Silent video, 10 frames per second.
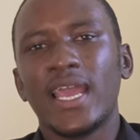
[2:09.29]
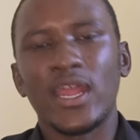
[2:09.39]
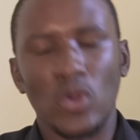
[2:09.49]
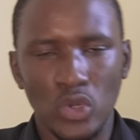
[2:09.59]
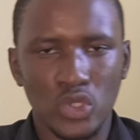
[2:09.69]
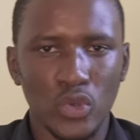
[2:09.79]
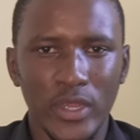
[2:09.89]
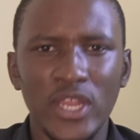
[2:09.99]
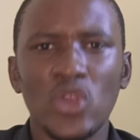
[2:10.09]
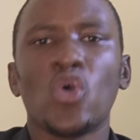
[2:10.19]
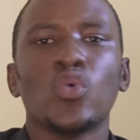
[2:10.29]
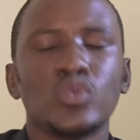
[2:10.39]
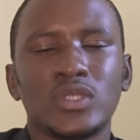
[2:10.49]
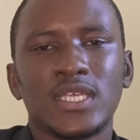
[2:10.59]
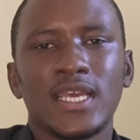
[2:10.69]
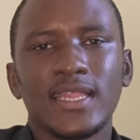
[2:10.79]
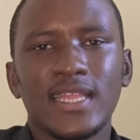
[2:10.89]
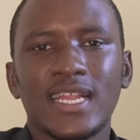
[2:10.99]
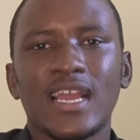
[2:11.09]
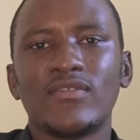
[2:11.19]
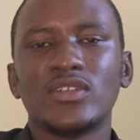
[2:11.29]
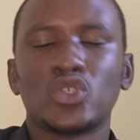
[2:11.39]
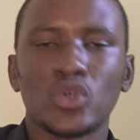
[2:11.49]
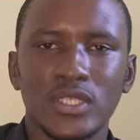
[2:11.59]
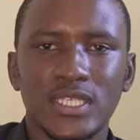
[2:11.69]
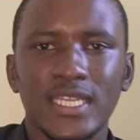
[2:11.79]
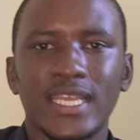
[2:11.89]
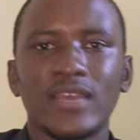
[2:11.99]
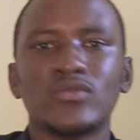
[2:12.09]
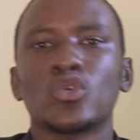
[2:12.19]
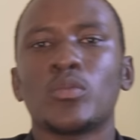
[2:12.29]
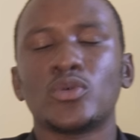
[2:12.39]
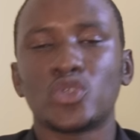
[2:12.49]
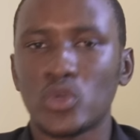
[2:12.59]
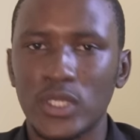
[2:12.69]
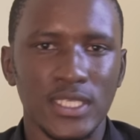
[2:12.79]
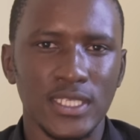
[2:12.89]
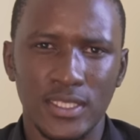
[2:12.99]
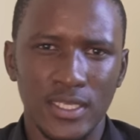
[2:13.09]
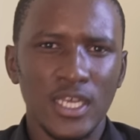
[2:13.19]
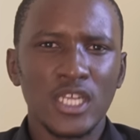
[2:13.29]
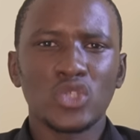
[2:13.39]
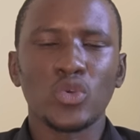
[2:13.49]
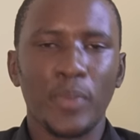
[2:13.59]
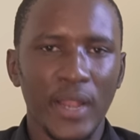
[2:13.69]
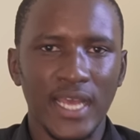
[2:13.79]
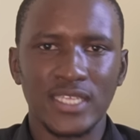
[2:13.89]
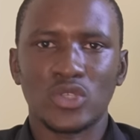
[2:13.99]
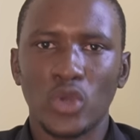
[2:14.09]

And also, he knows that Kevin Johnson gives opportunities to players.